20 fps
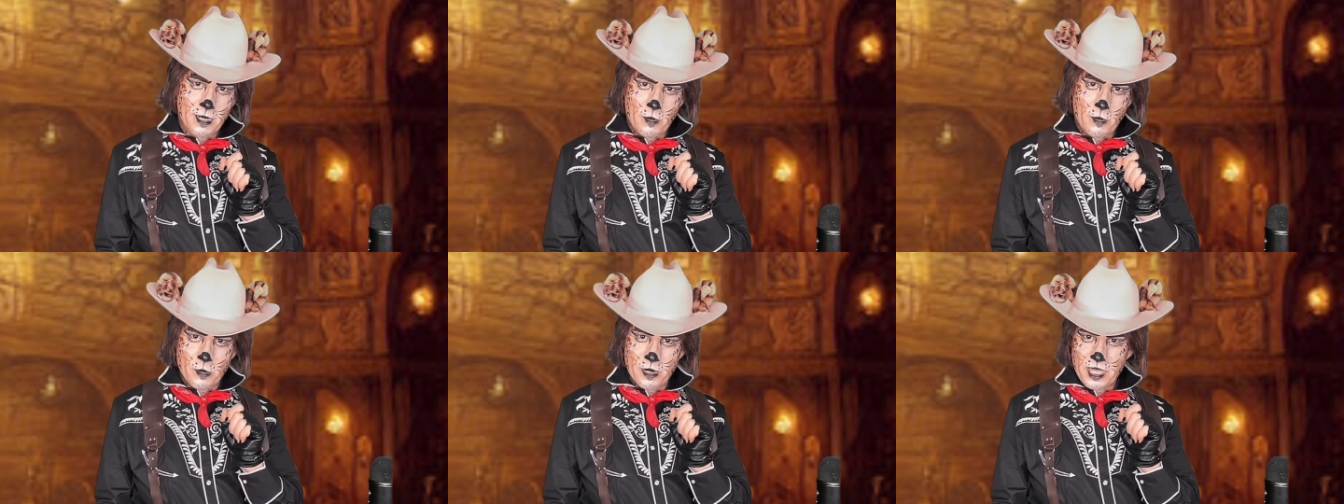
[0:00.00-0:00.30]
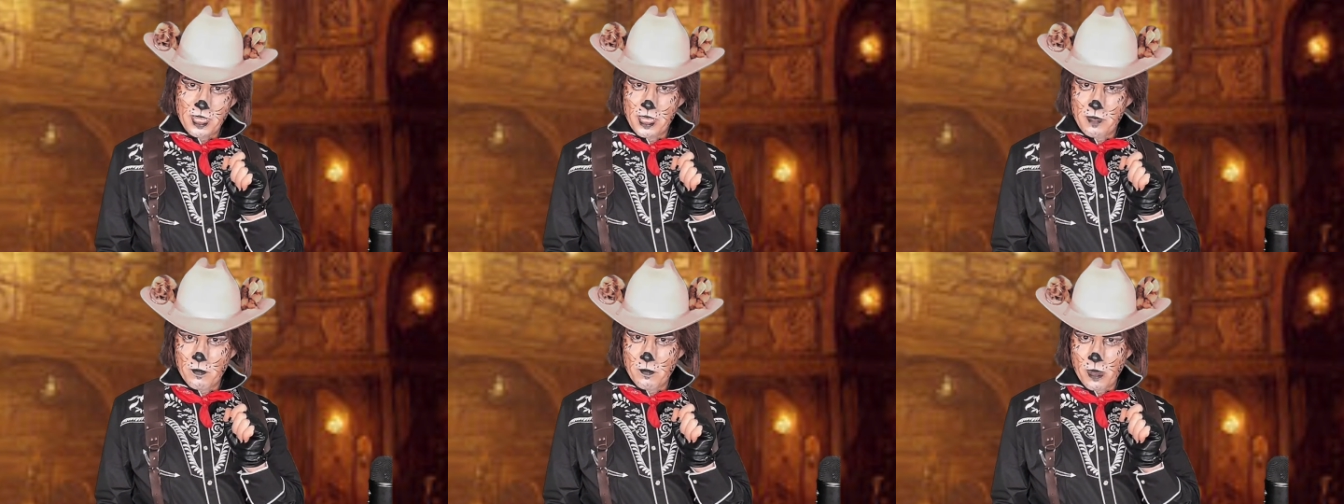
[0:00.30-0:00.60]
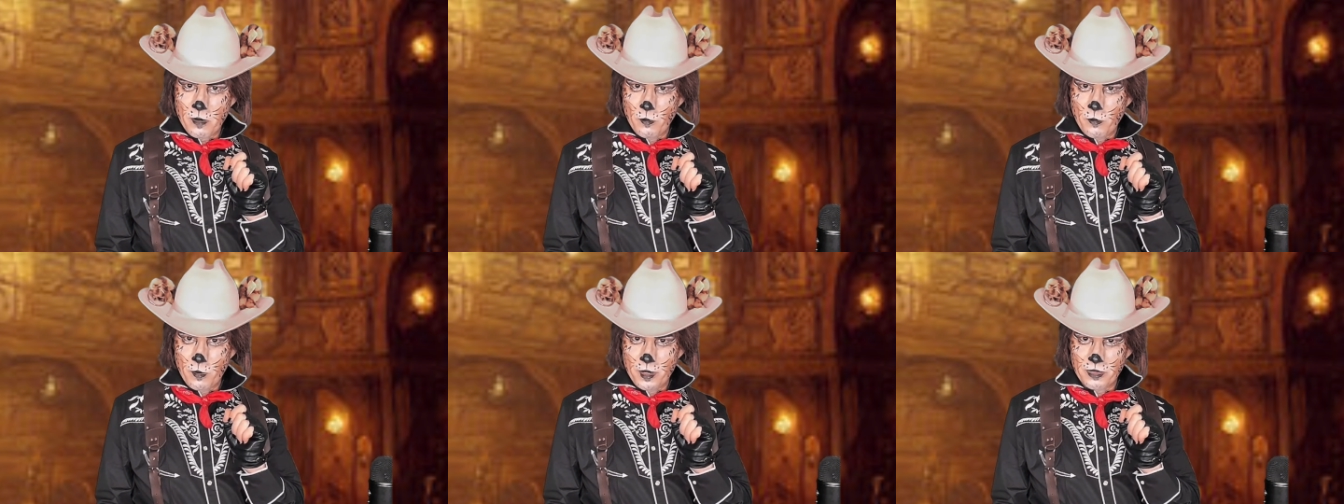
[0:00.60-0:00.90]
I want to keep
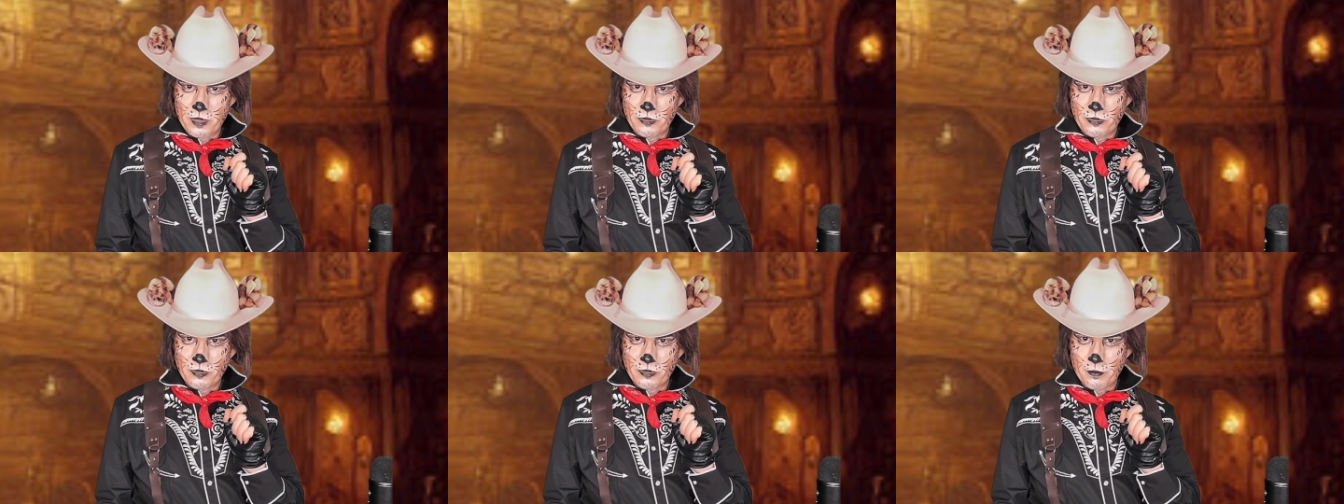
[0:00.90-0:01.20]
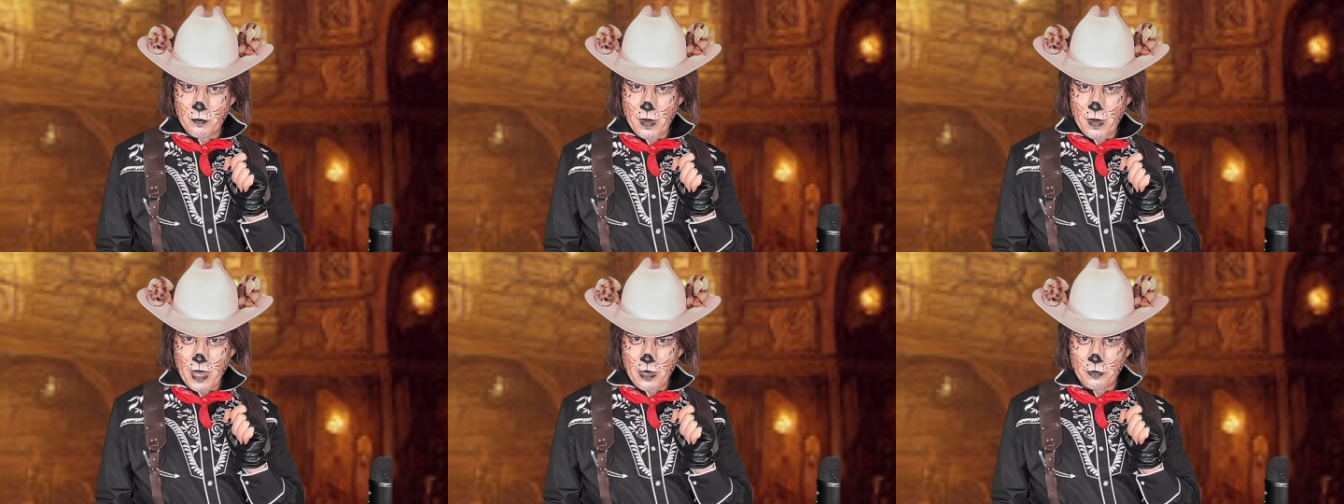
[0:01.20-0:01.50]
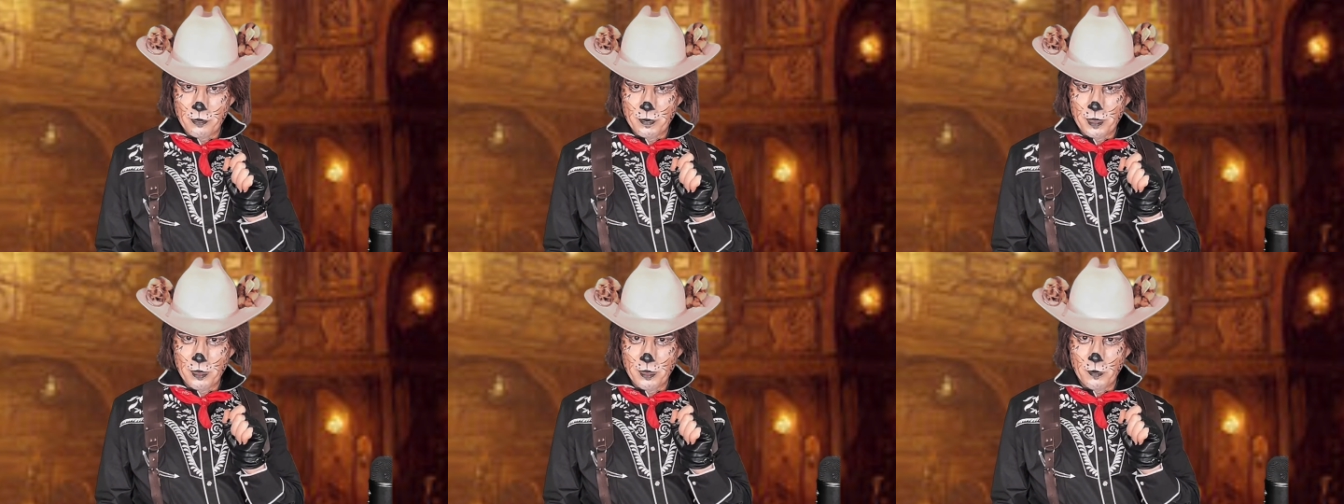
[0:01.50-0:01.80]
my wits
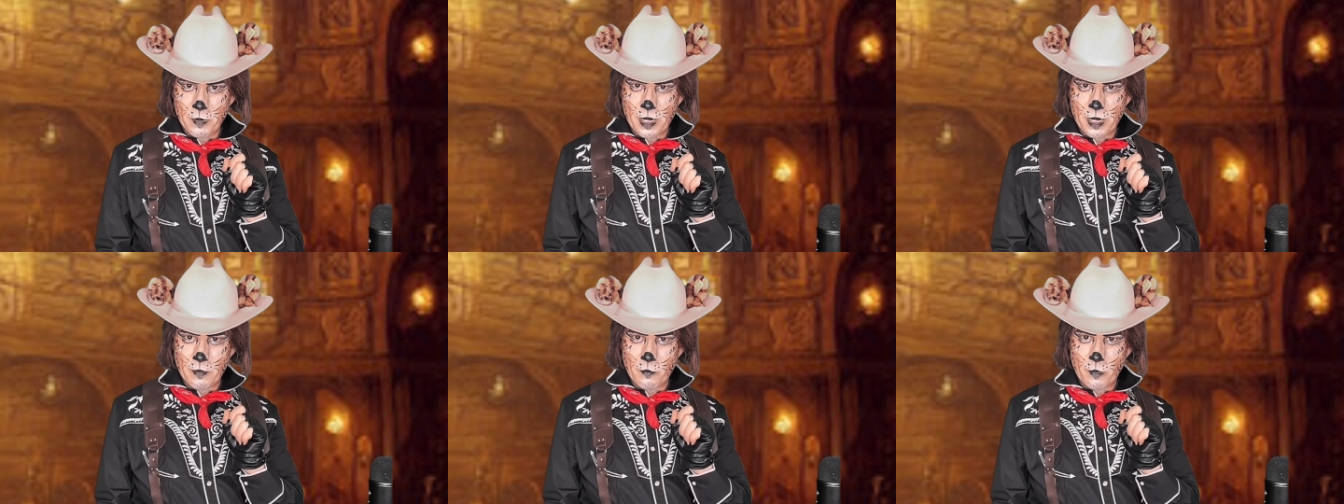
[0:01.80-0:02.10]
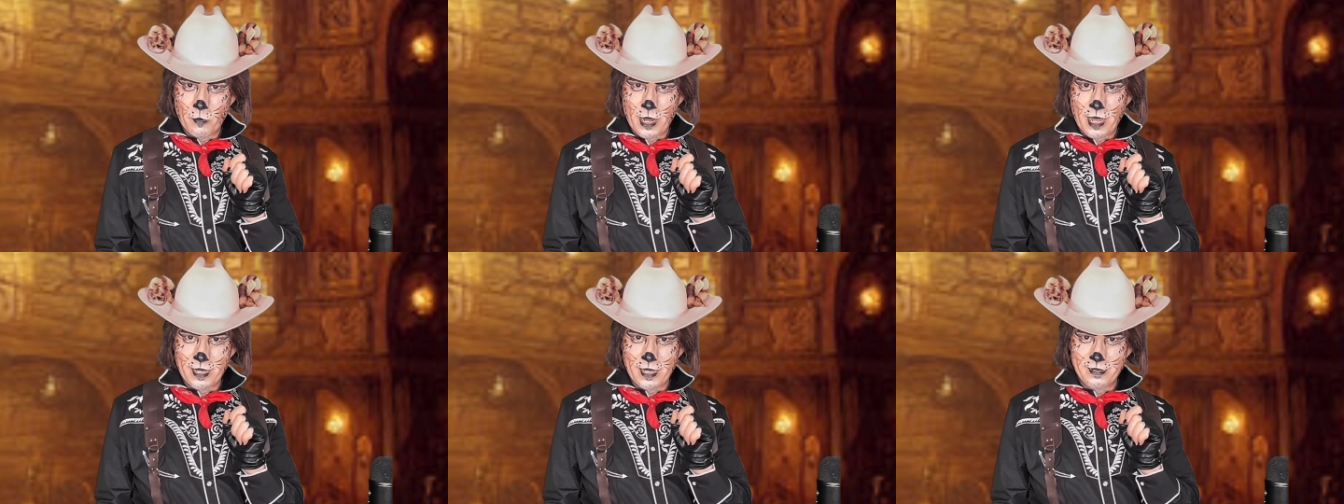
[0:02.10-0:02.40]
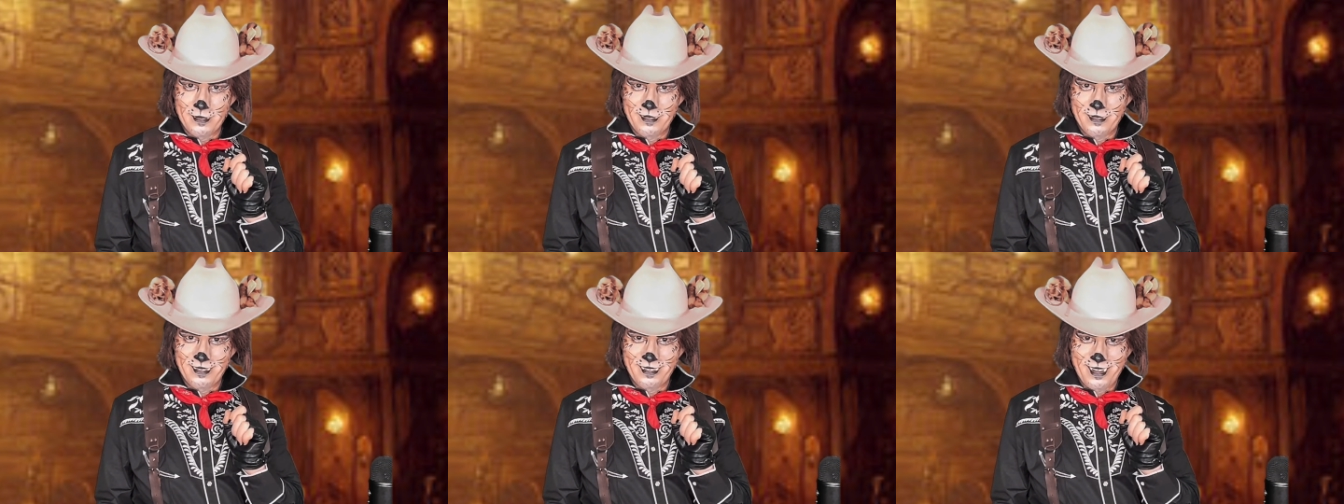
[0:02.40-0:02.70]
about me when I'm
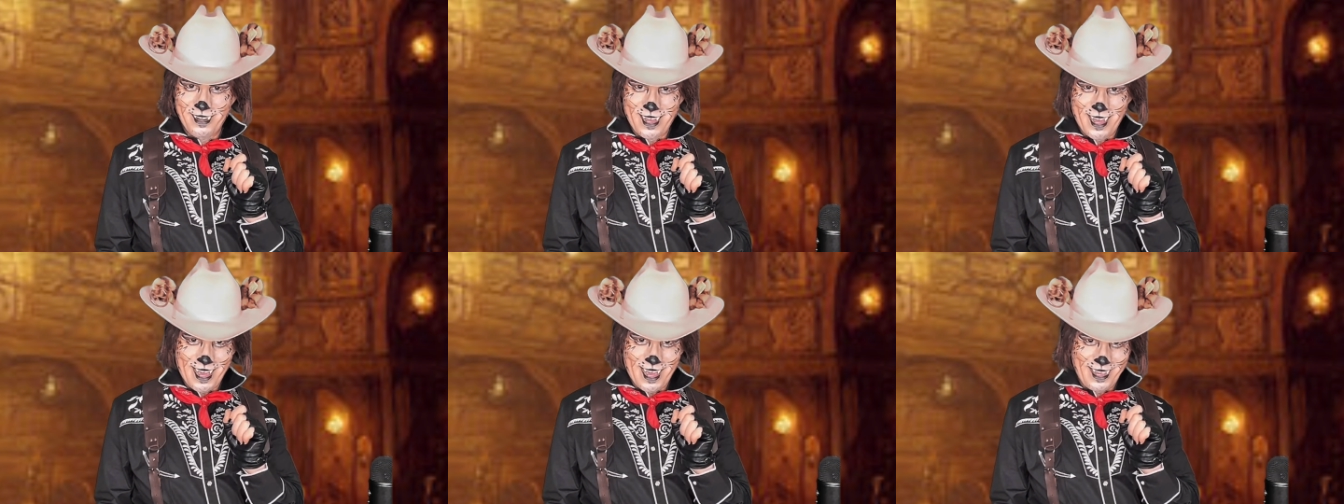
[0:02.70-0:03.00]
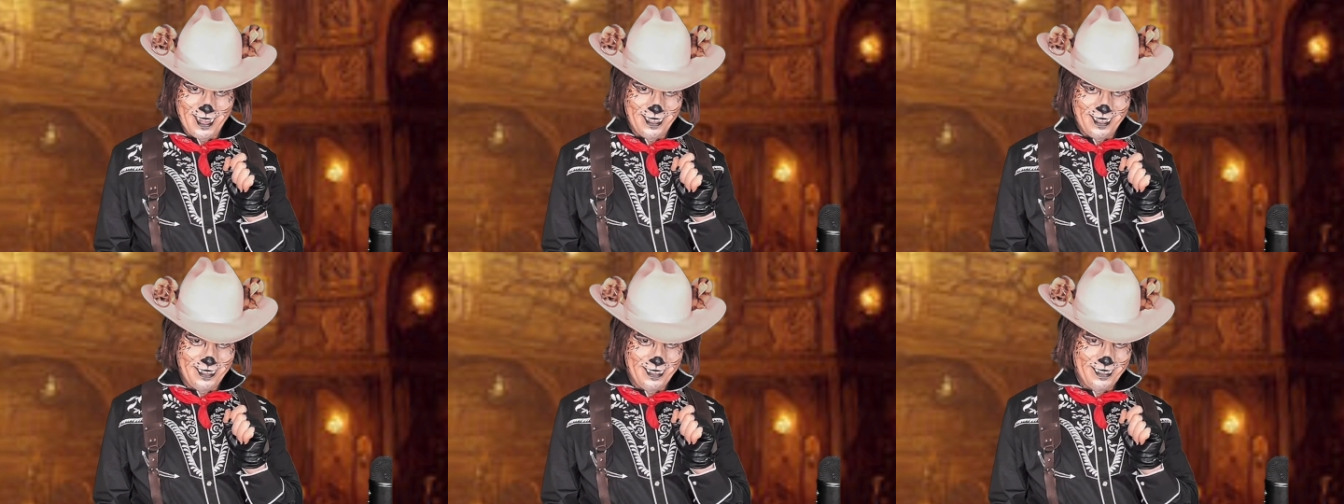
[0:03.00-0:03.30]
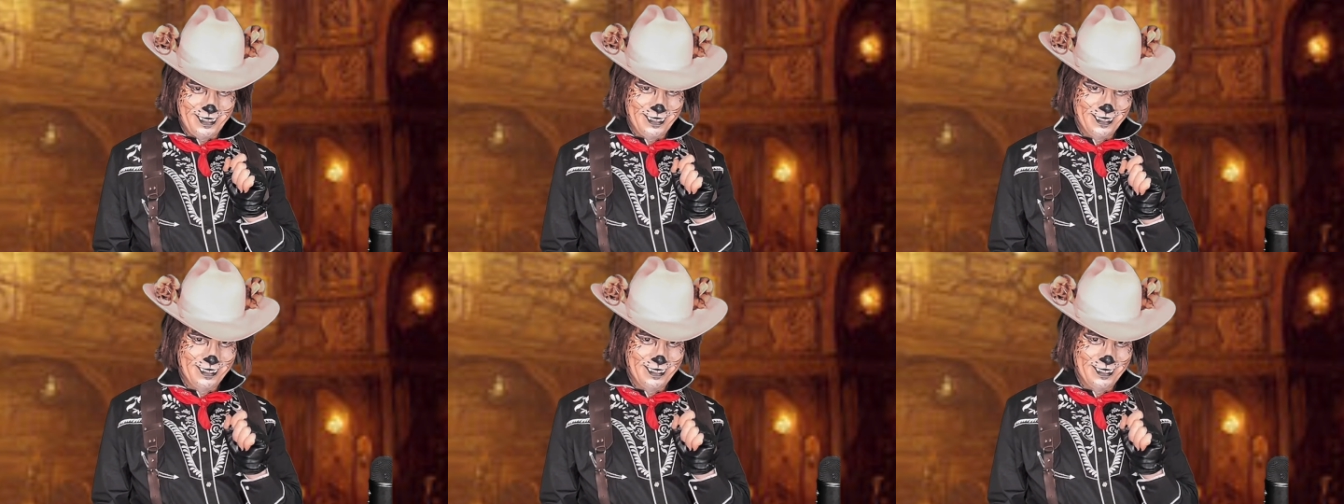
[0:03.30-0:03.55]
riding tonight.